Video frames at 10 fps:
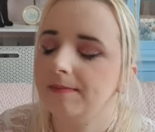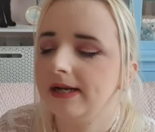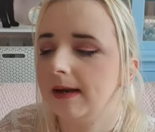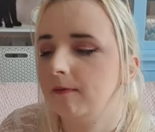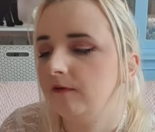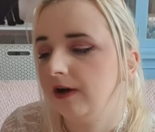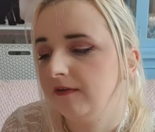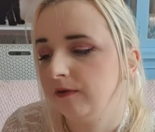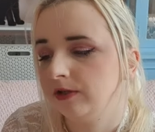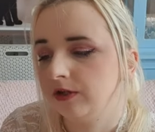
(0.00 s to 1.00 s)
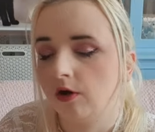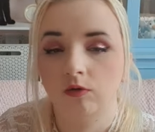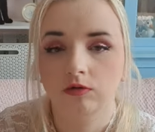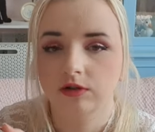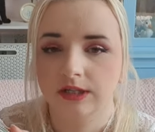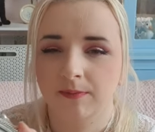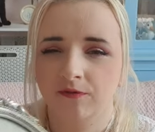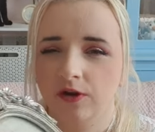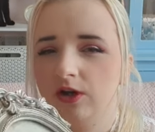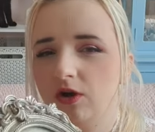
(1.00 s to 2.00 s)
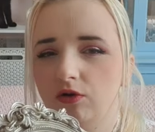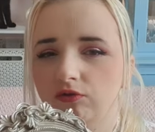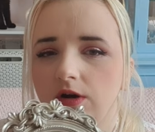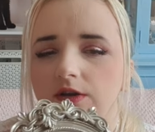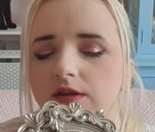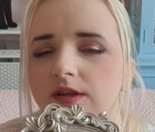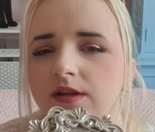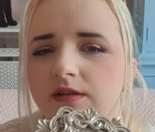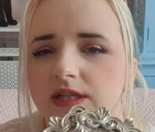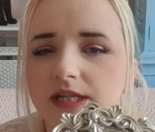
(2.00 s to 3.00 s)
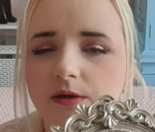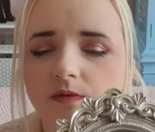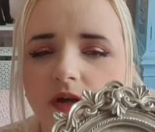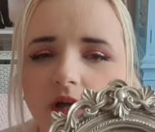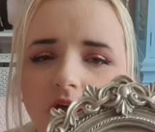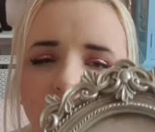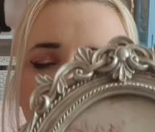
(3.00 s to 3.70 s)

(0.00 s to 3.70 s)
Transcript: I mean, I prefer it if it was gold, because I prefer gold rather than silver.